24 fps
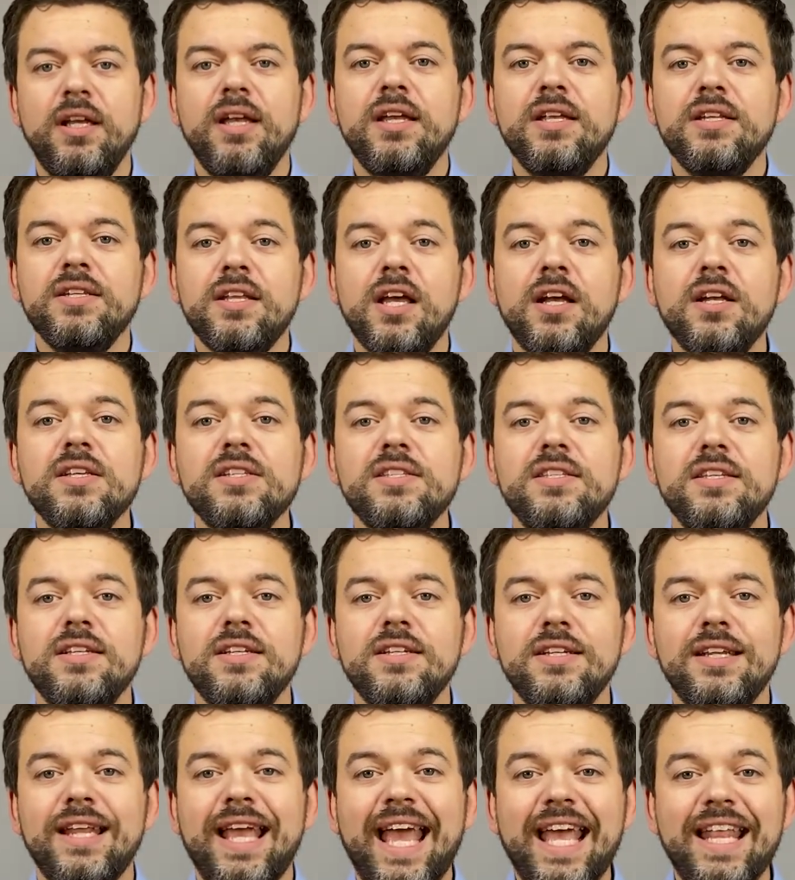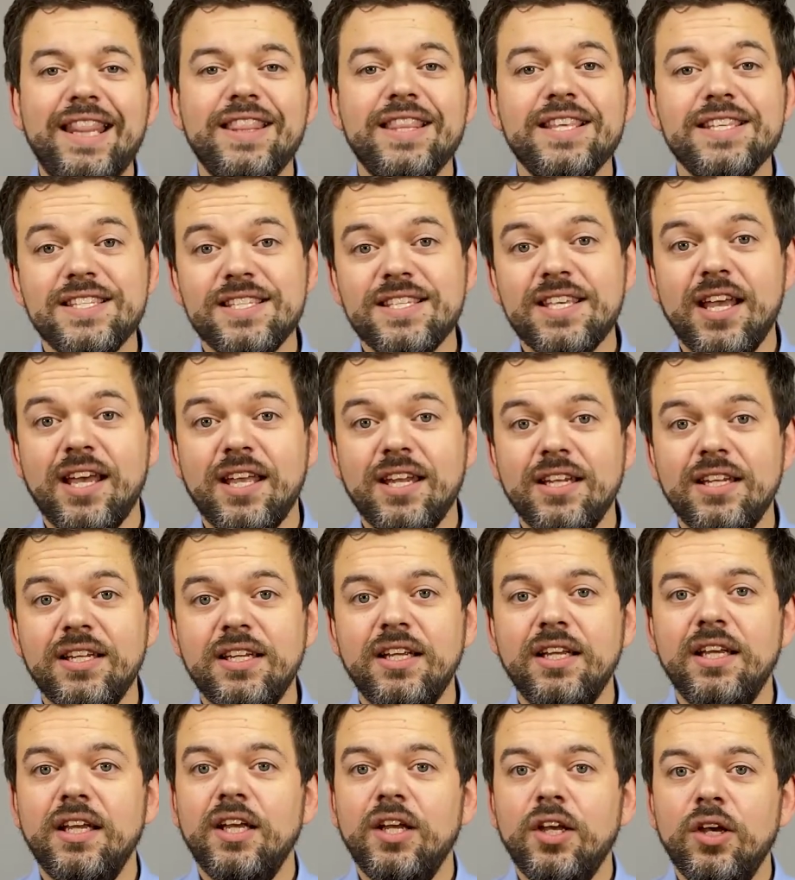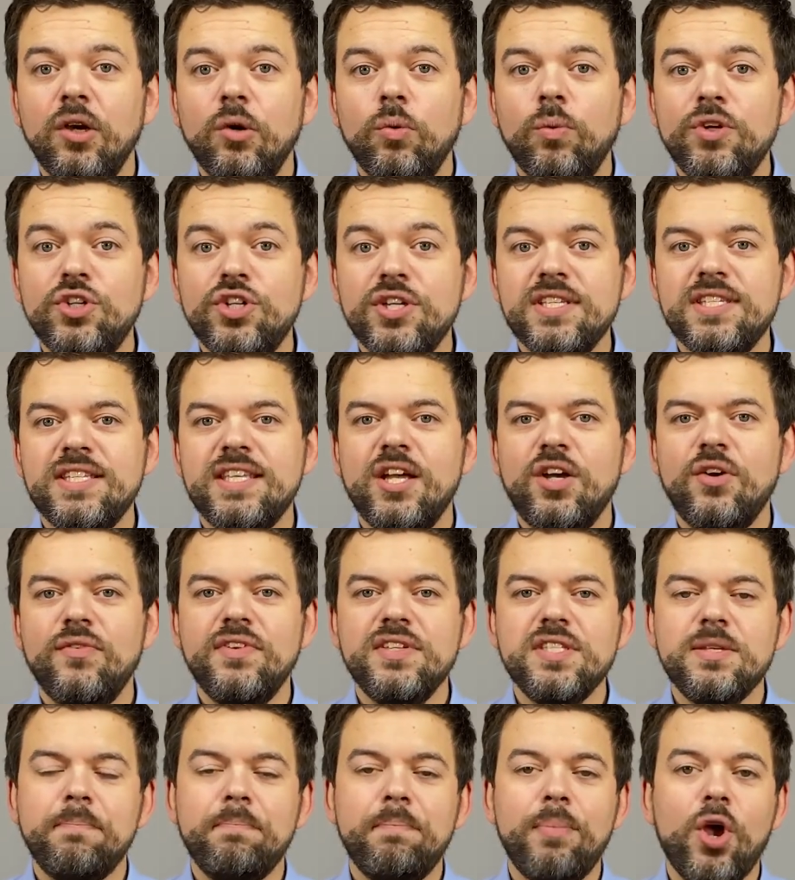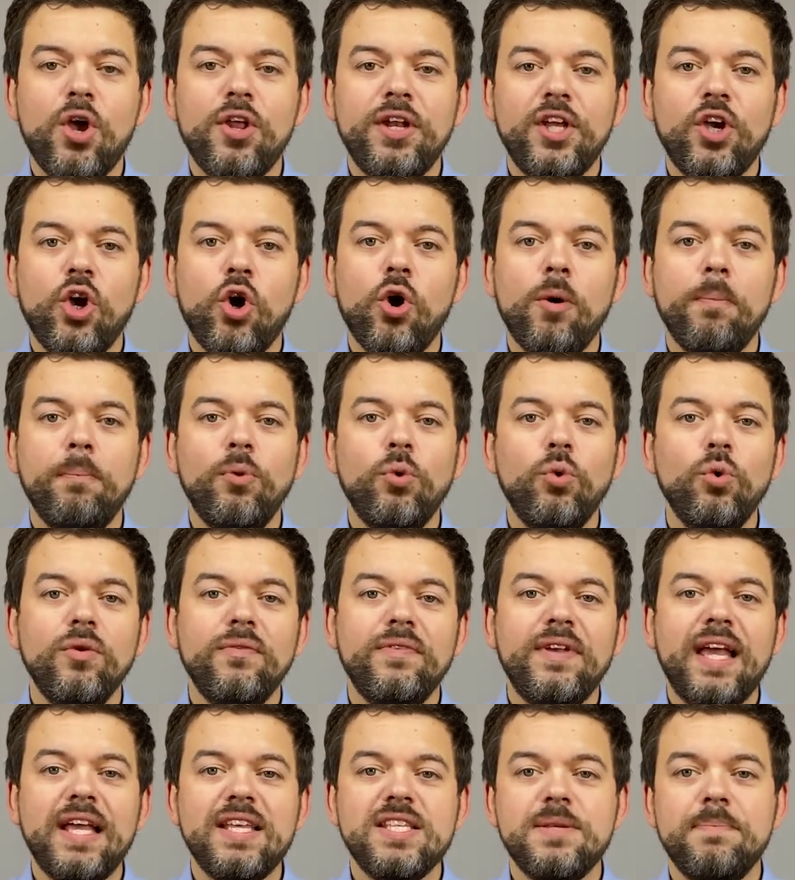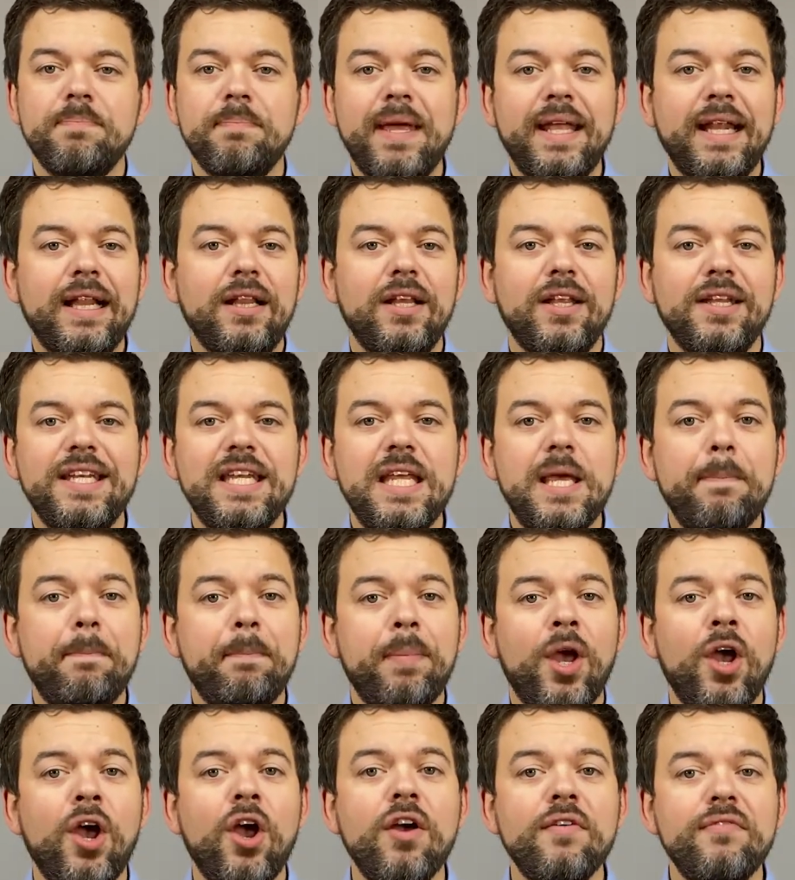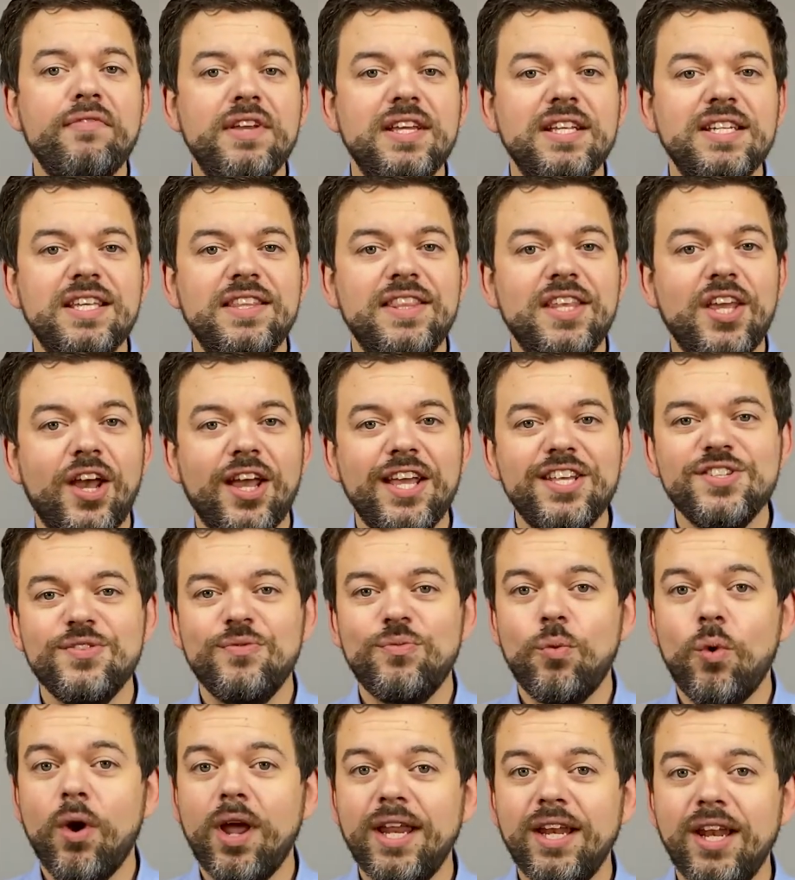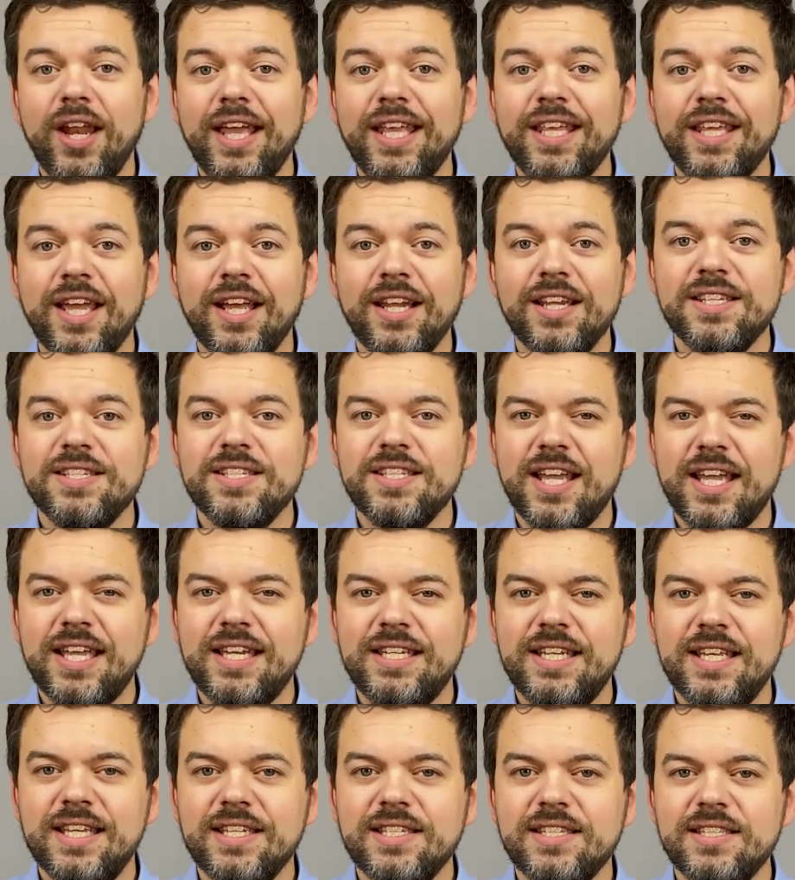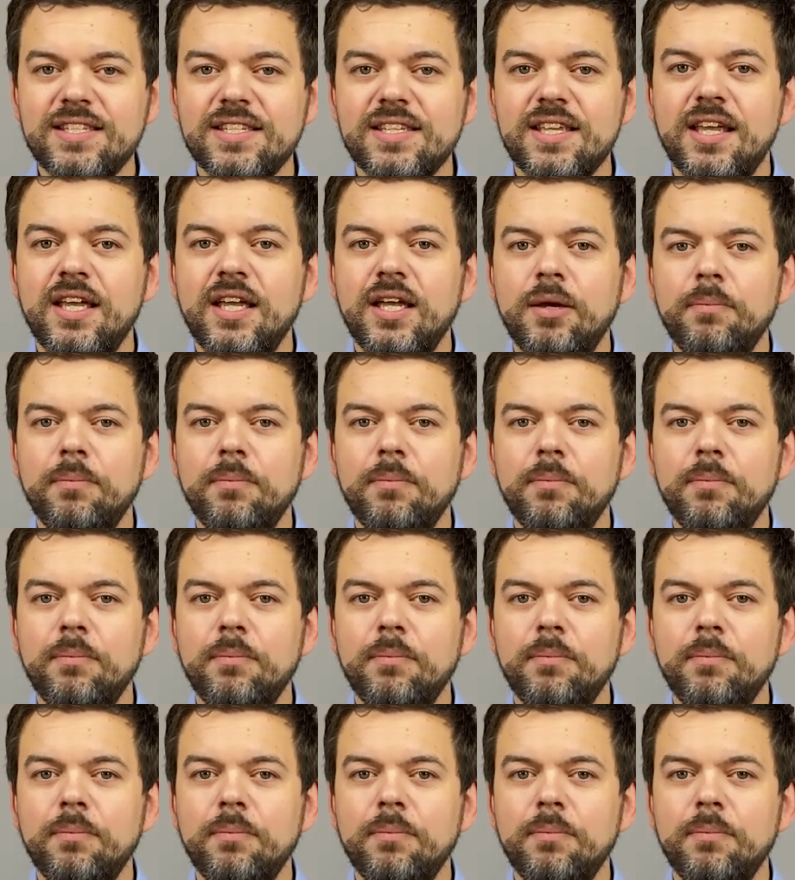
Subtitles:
Tungsten and the sun, which itself is a burning hot ball of gas and metal, are near perfect in the eyes of white light colour scientists,